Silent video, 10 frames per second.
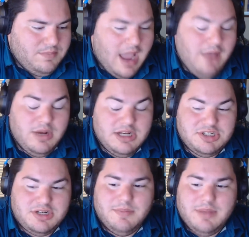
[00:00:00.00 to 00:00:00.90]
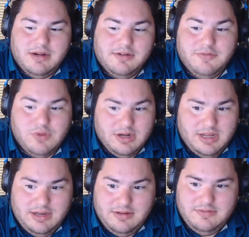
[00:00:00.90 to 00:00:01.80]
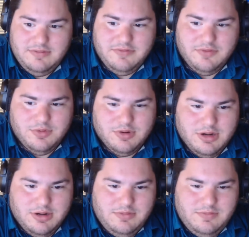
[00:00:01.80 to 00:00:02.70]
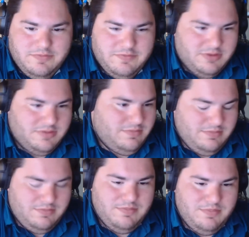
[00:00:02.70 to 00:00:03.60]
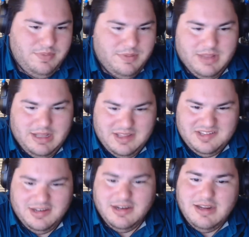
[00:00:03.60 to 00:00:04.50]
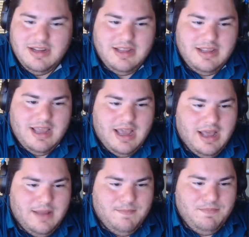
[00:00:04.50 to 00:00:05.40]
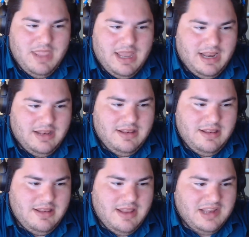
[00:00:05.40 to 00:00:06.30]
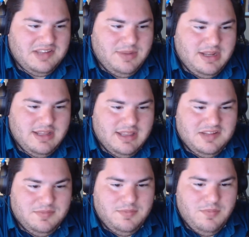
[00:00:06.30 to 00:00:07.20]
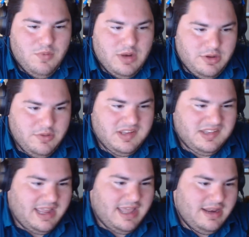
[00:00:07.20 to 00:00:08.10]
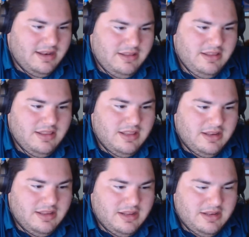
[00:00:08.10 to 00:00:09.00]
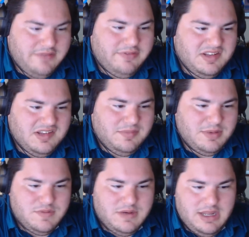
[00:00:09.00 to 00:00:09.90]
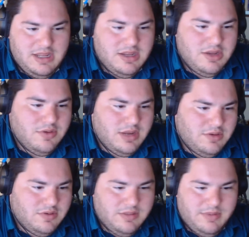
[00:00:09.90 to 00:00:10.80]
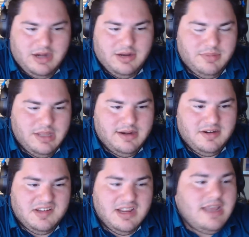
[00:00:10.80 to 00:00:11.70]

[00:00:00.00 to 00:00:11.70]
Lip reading: watch competitive Fortnite for people that listen, and I speak to this when you had said the differences between EU and North American players.